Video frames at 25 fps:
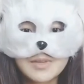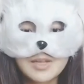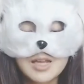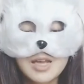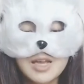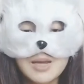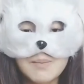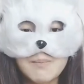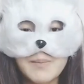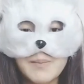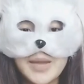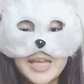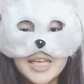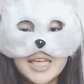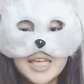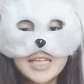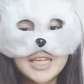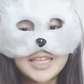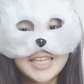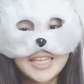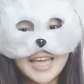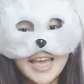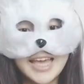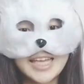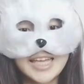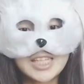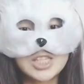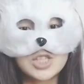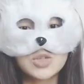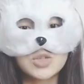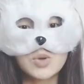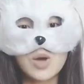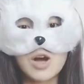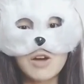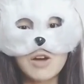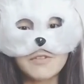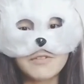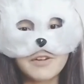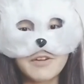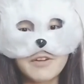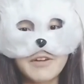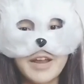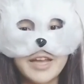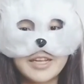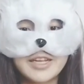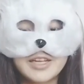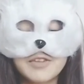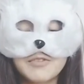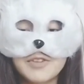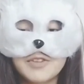making the case to offer
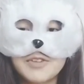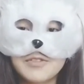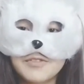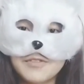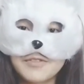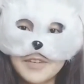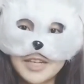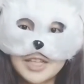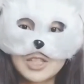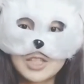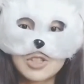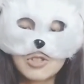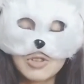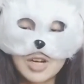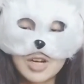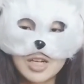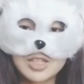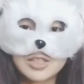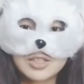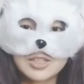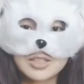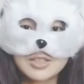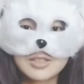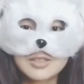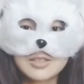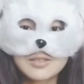a different fee structure.